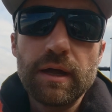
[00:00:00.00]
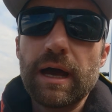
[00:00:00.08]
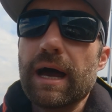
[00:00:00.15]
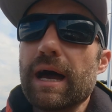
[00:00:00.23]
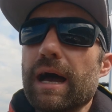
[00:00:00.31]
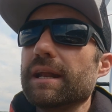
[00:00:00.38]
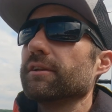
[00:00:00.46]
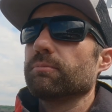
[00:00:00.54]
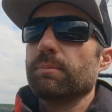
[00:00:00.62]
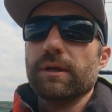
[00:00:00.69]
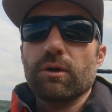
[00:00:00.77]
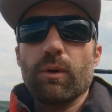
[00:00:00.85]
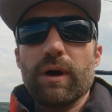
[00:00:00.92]
And it's
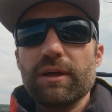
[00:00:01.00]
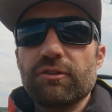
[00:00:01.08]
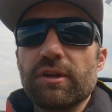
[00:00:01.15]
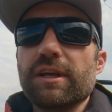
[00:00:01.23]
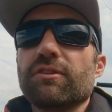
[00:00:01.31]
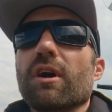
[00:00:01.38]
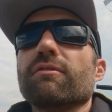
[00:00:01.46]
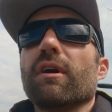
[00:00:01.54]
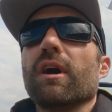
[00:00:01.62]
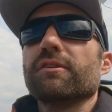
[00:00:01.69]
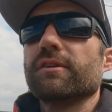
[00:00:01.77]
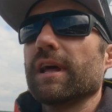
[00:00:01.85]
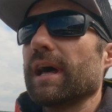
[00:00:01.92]
been quite sunny so
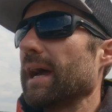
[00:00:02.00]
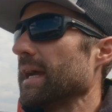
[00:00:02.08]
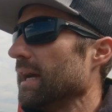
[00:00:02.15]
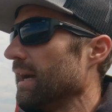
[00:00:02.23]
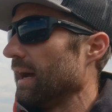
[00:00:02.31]
far today.